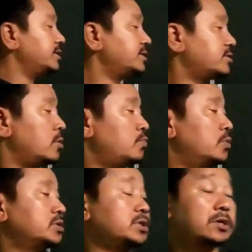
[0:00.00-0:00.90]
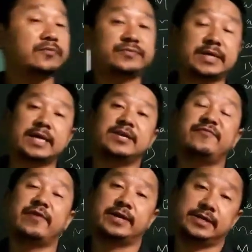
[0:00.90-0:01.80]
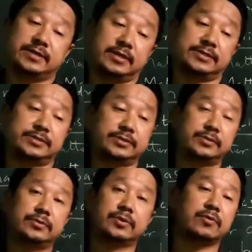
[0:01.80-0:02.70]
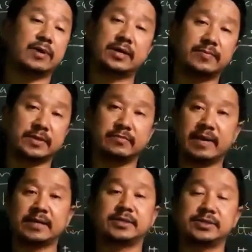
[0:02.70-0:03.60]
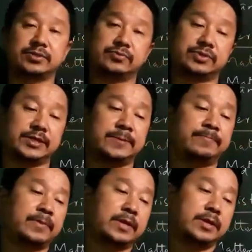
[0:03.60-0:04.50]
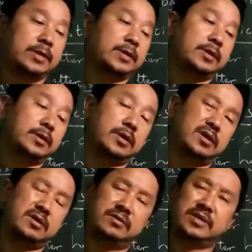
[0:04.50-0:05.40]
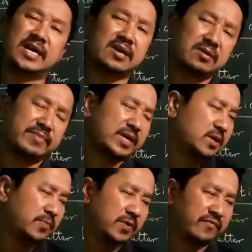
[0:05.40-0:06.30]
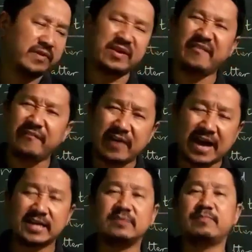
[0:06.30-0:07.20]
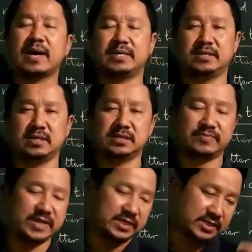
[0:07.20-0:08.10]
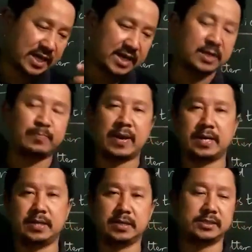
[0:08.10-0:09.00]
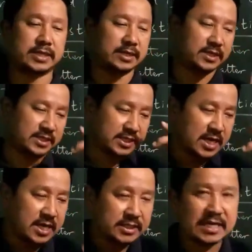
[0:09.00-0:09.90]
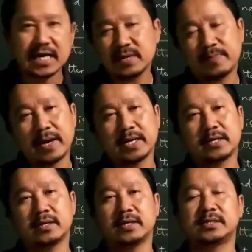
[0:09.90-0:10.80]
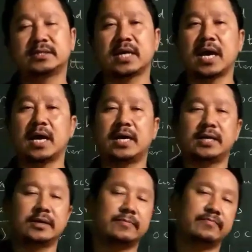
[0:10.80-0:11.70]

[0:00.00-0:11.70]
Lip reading: is composed of tiny particles. Okay, whatever the matters you see, they are all made up of very fine particles, very tiny particles, and these tiny particles are